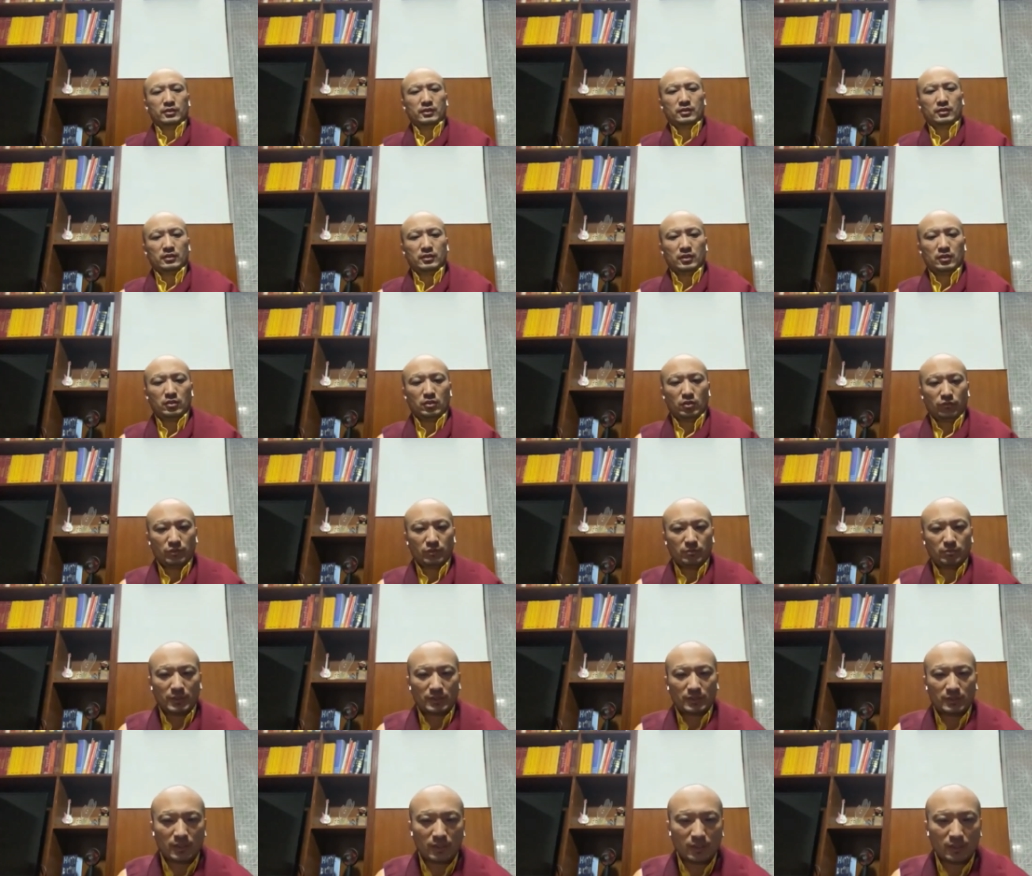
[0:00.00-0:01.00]
the offering
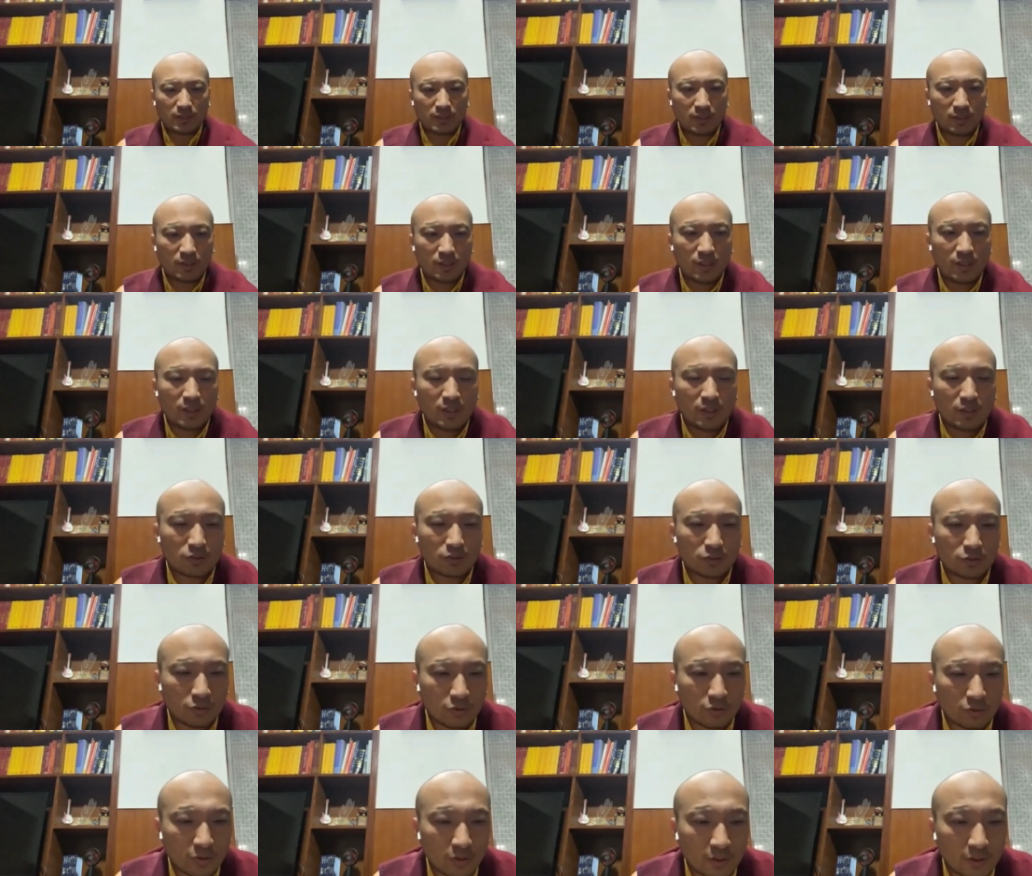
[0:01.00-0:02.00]
mandala,
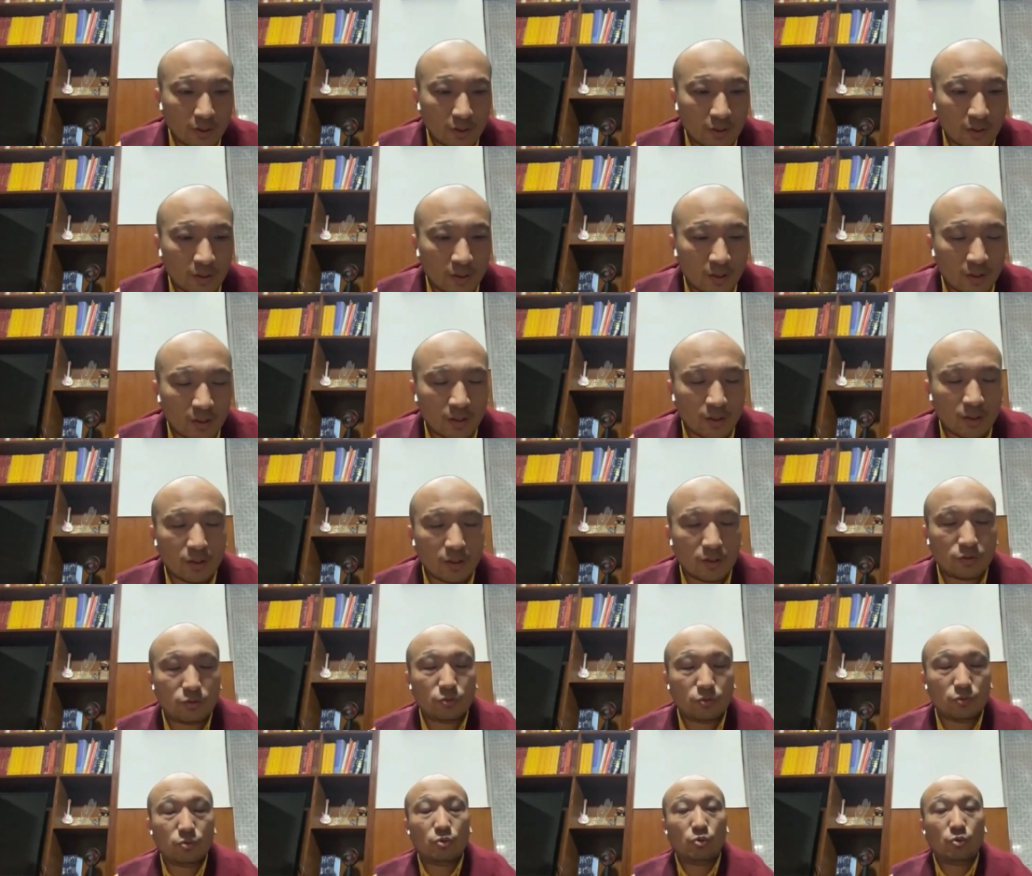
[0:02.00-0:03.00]
so uh,
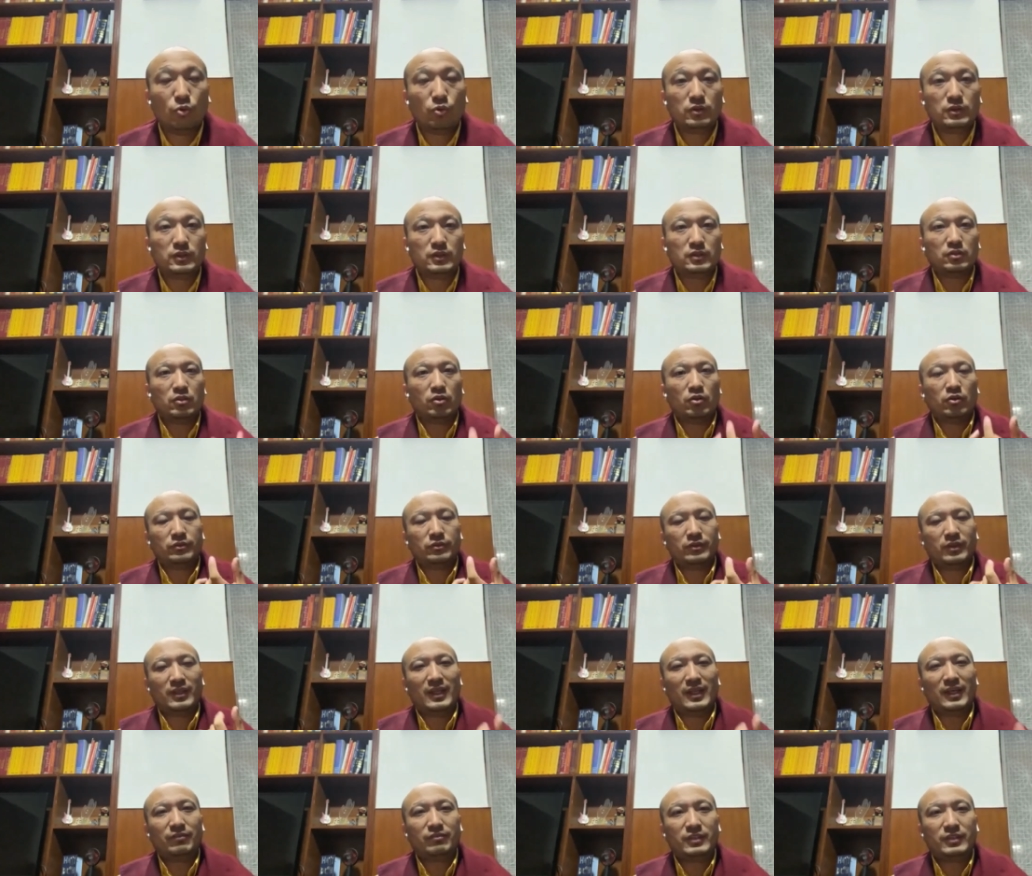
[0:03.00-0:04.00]
you hold it on your
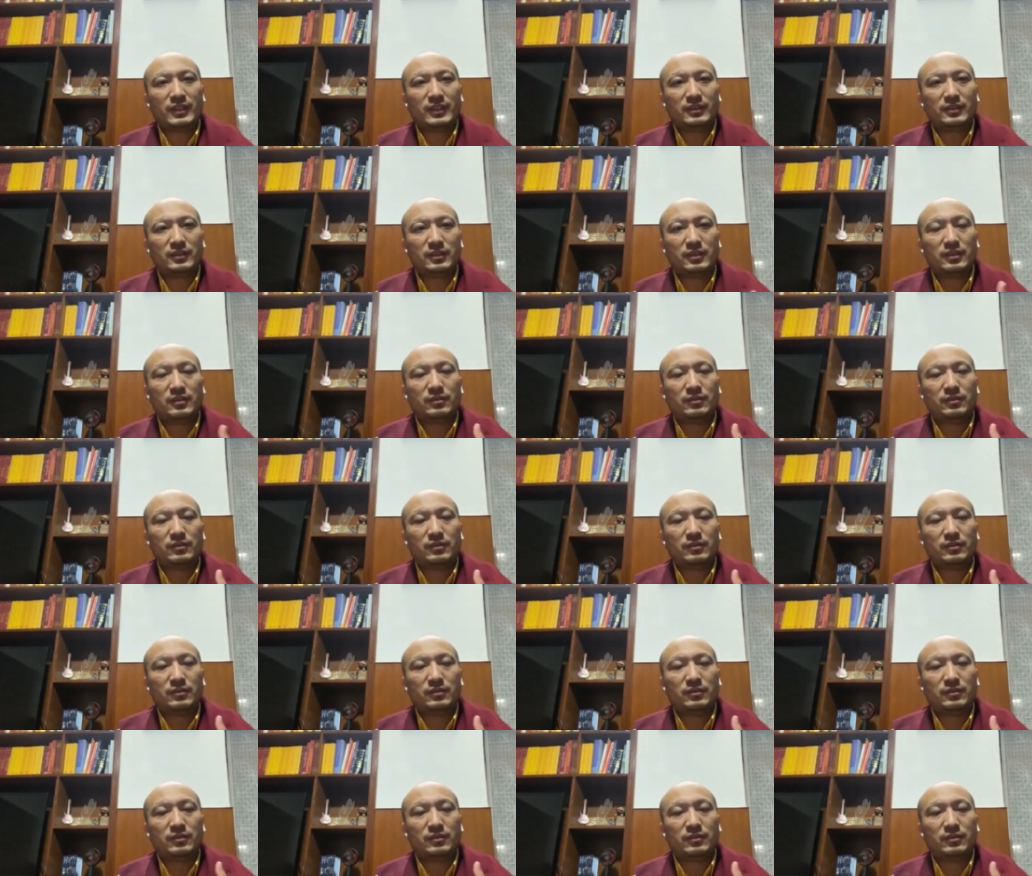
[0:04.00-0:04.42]
left hand.